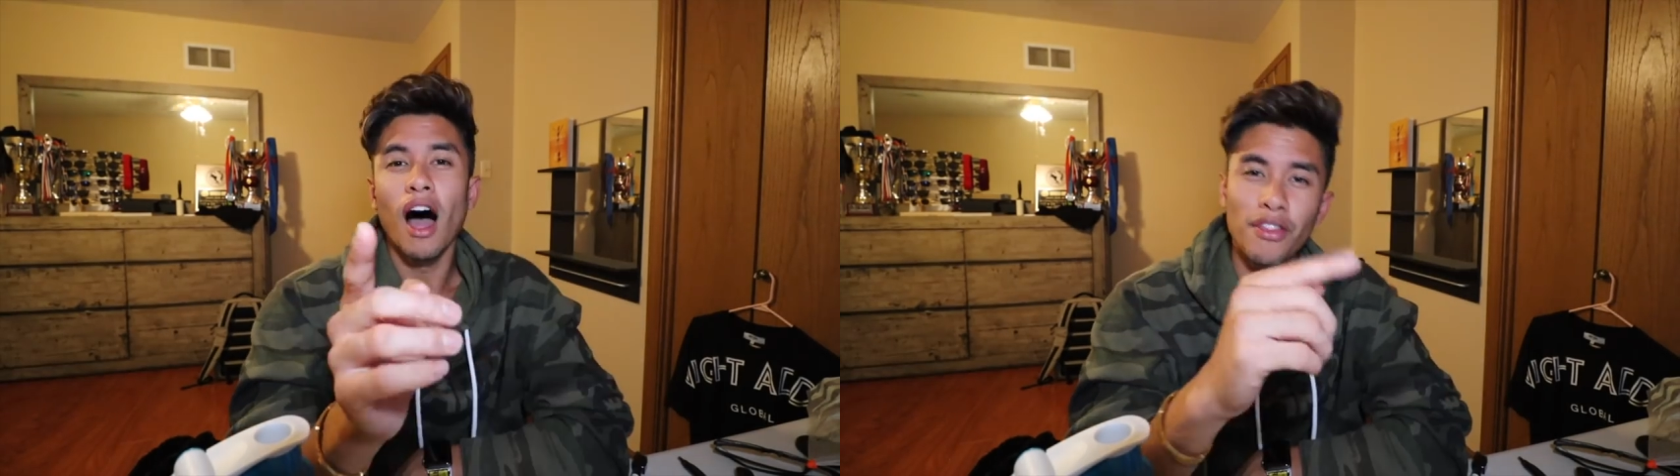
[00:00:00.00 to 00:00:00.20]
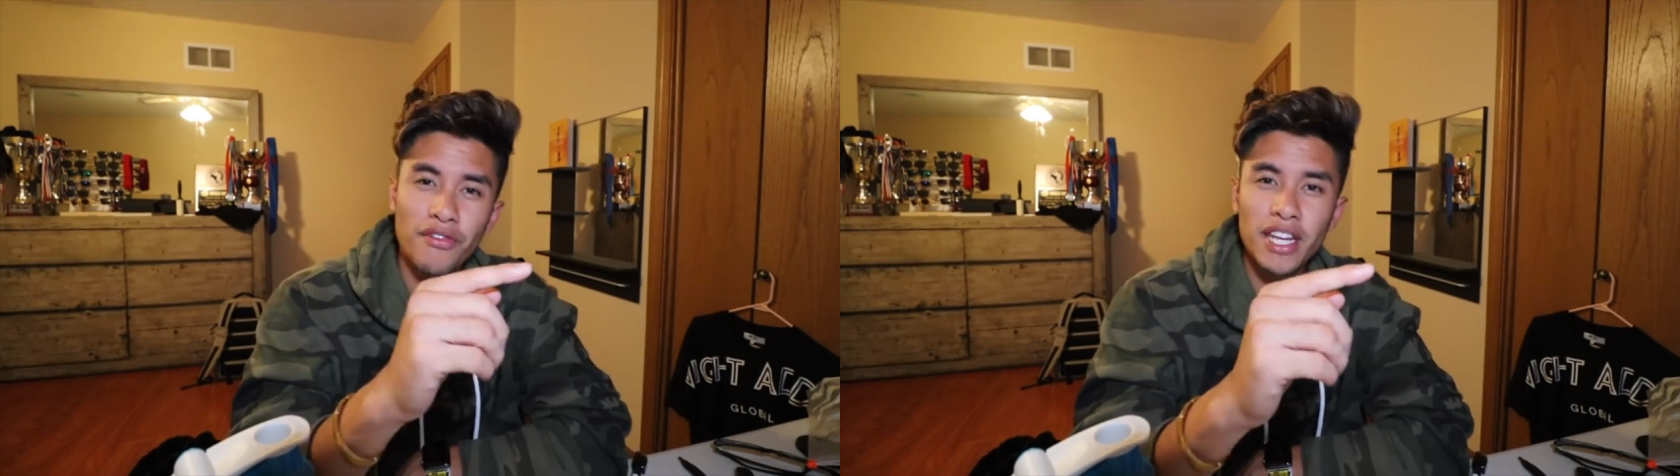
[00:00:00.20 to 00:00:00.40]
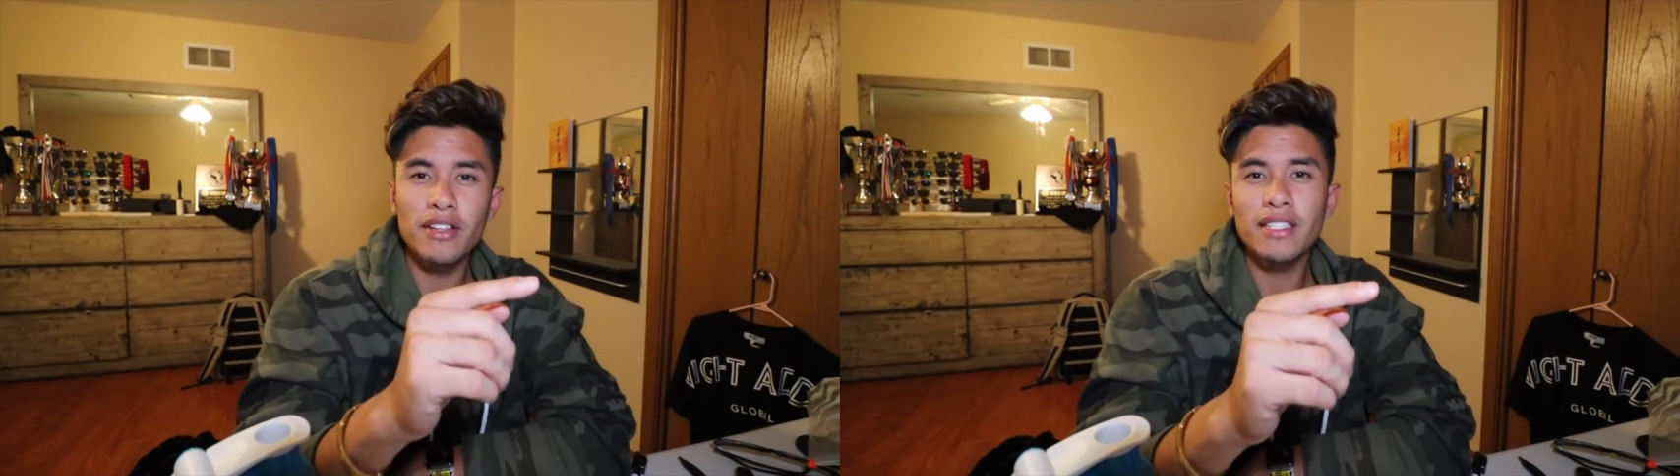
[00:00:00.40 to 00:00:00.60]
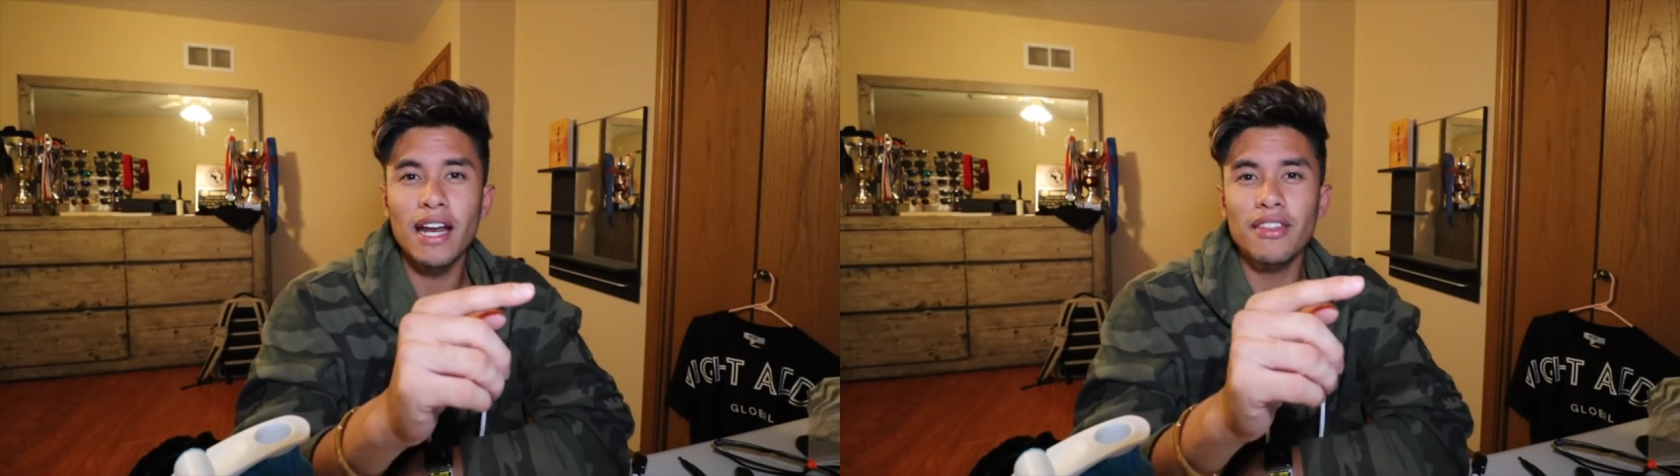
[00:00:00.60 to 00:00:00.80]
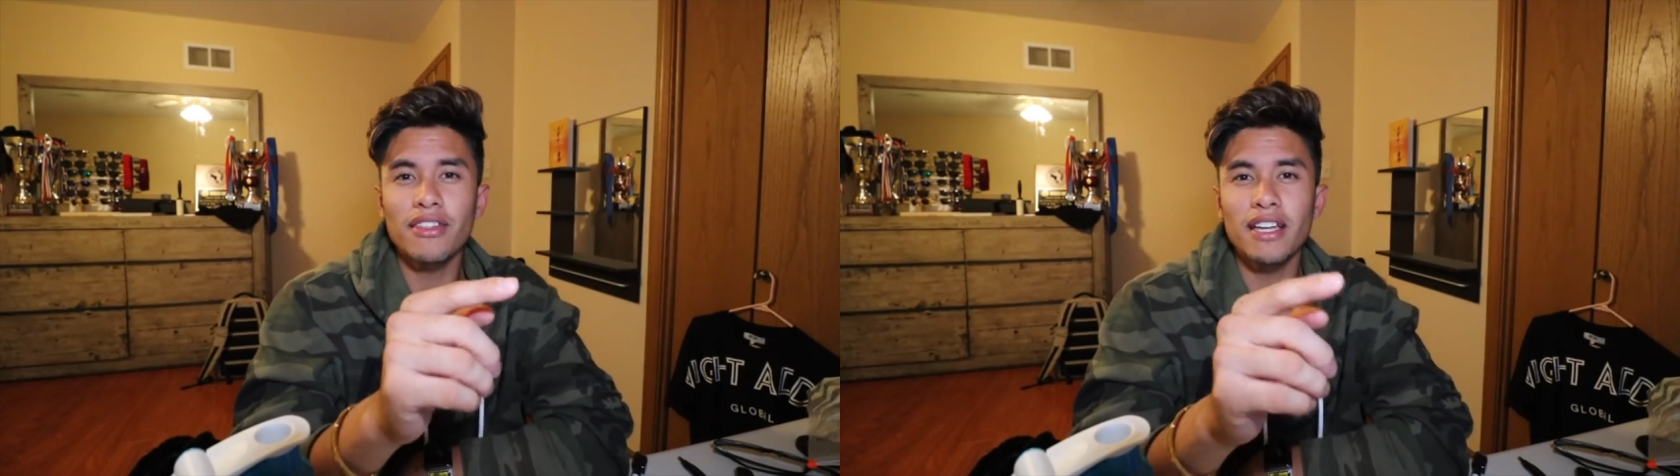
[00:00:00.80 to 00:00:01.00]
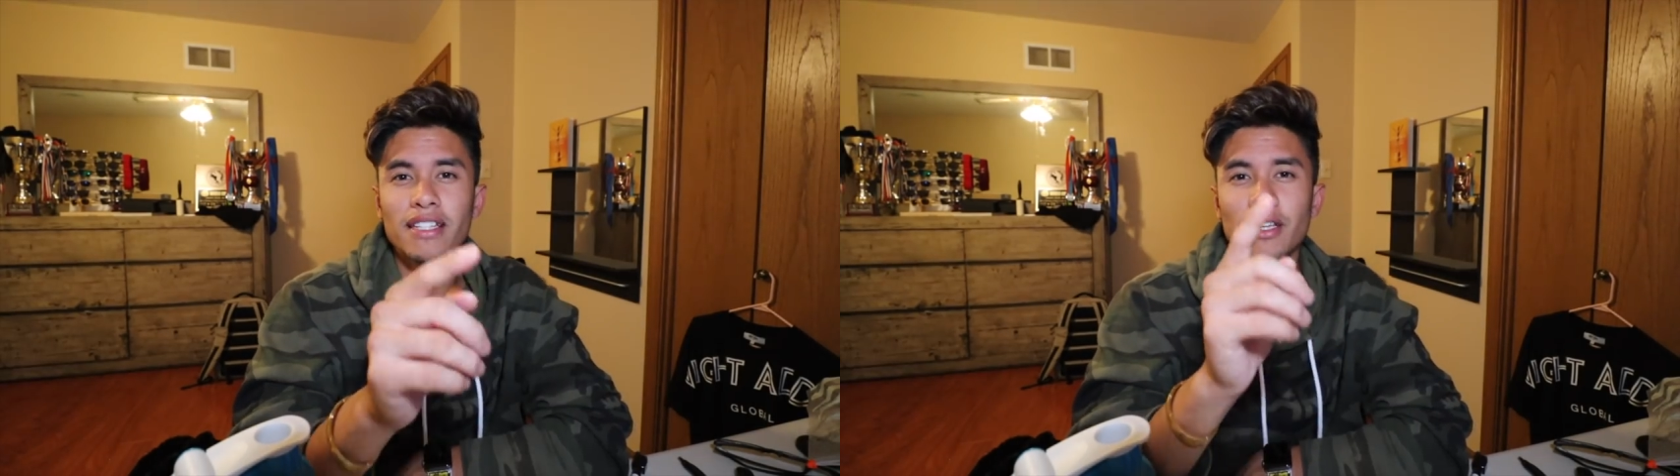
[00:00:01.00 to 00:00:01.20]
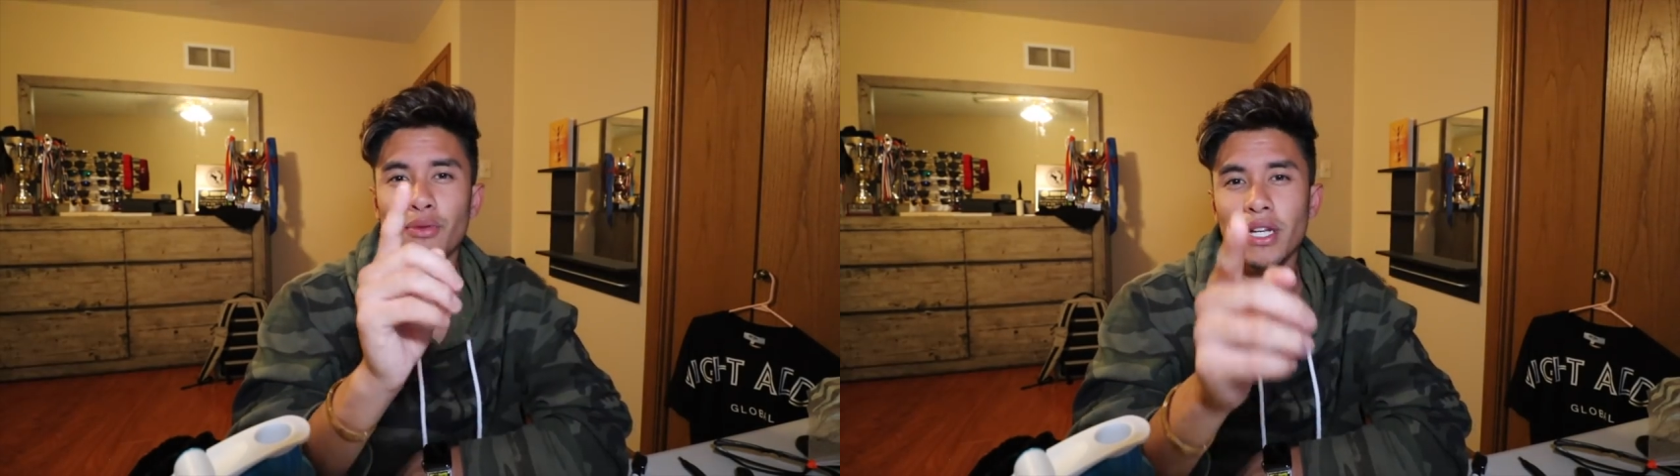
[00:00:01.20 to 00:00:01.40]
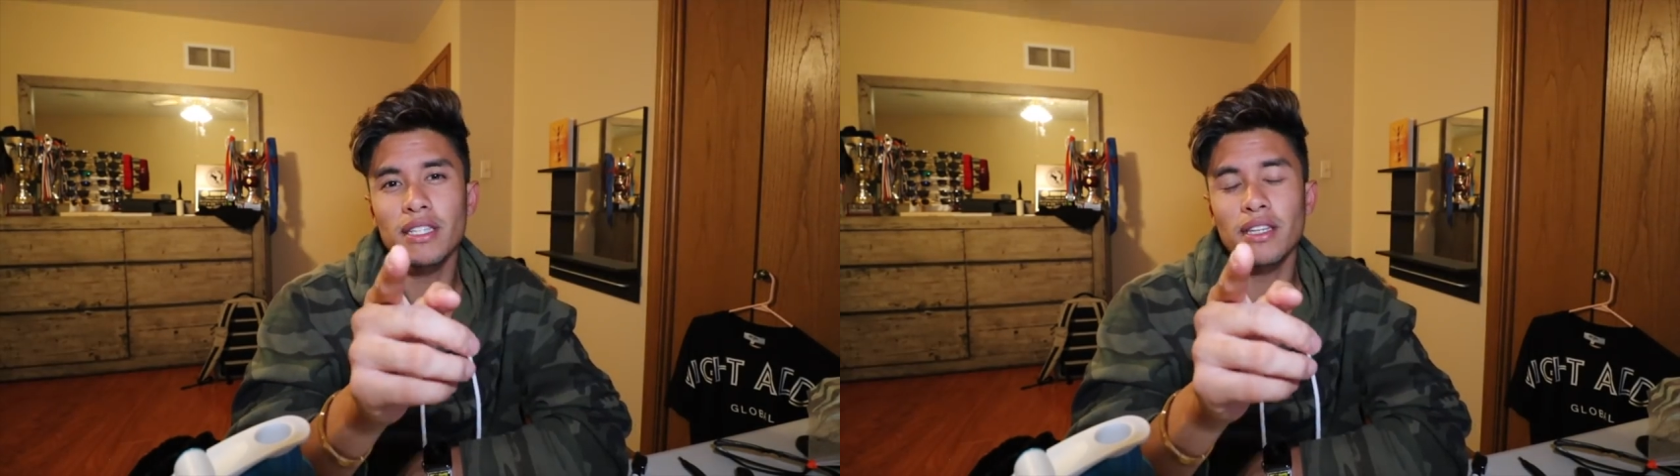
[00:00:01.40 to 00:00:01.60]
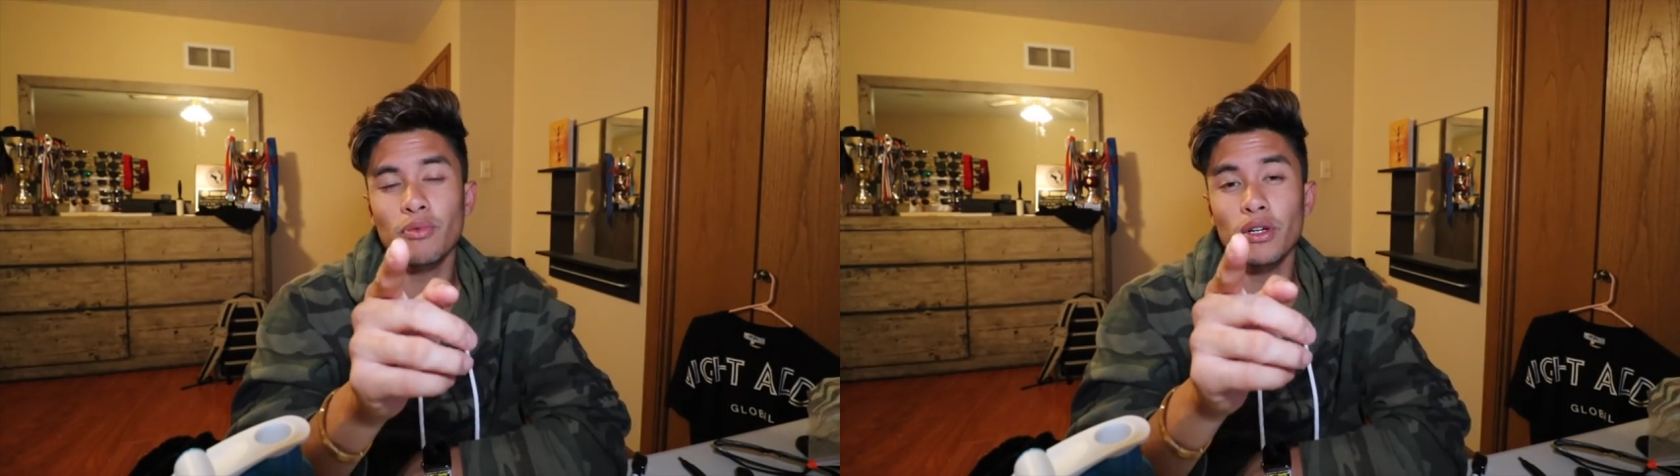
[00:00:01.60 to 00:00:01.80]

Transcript: On the video side of things, he recently